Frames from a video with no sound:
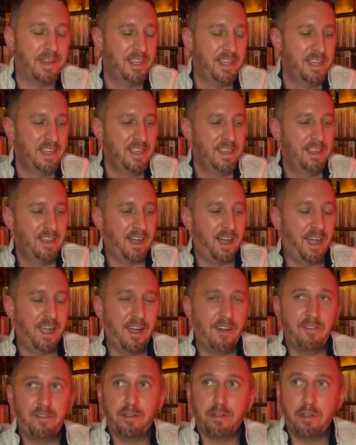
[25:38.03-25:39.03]
I have
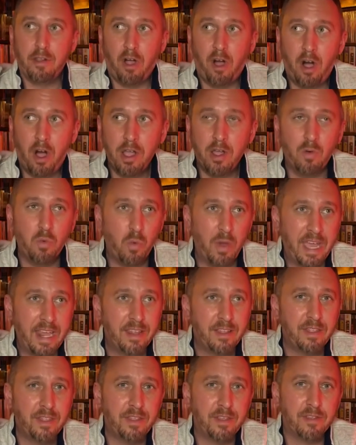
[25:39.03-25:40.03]
long awaited
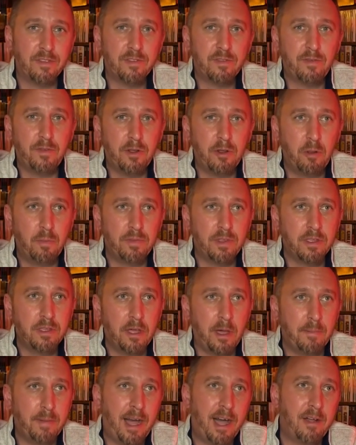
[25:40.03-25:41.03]
this film to come
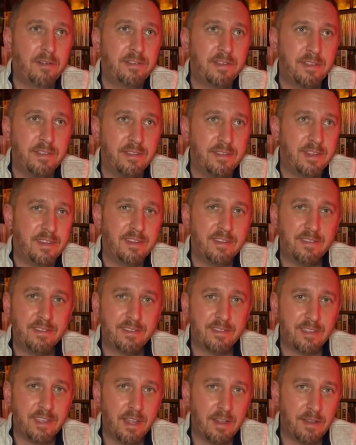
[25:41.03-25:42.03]
out and didn't see it
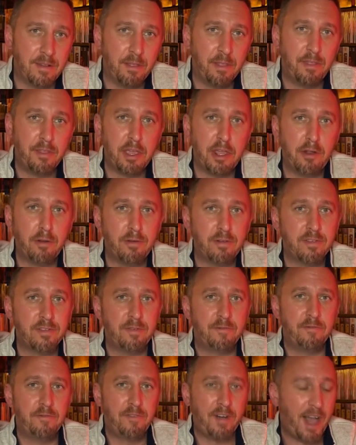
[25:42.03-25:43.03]
in the theaters and
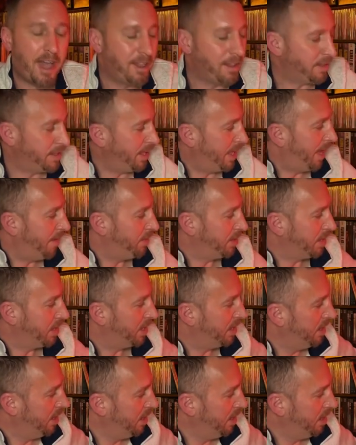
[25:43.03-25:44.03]
finally having it,
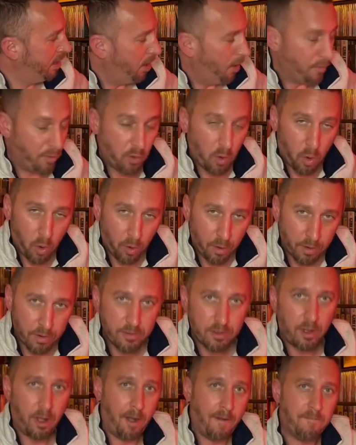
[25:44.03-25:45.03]
of course,
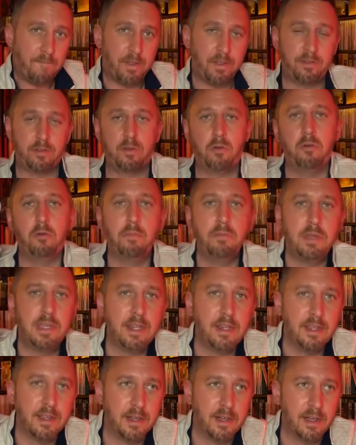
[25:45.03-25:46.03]
on physical
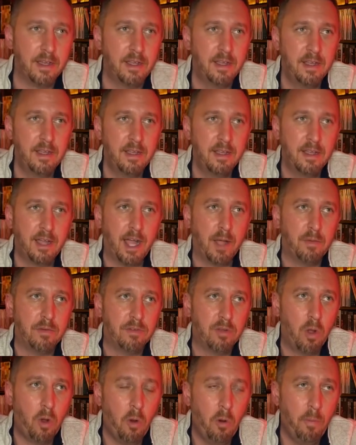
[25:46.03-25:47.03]
media. I was
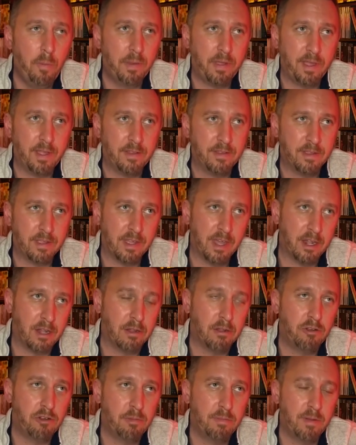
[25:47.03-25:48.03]
hoping to get a little
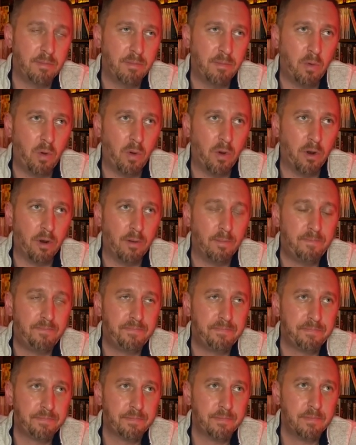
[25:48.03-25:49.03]
bit more
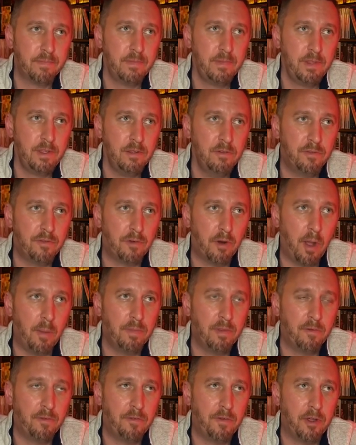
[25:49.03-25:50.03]
from the
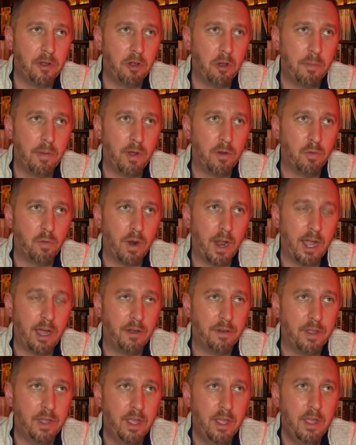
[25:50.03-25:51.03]
film around
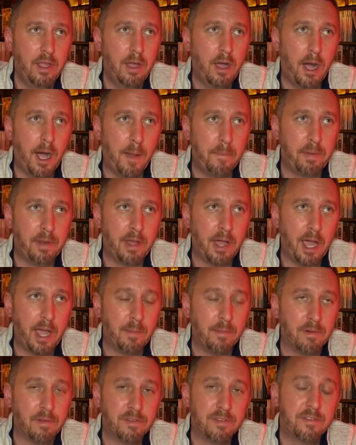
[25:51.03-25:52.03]
Oppenheimer's
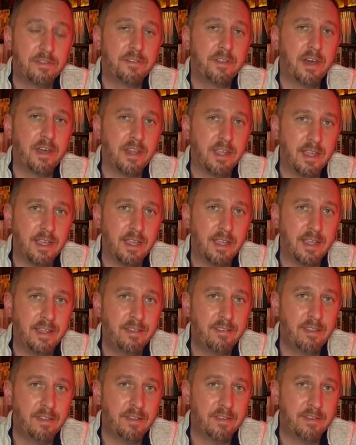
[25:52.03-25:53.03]
study into the
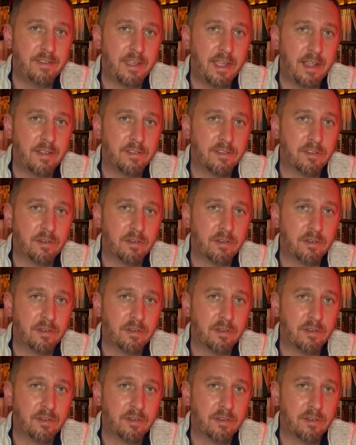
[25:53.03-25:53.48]
Sanskrit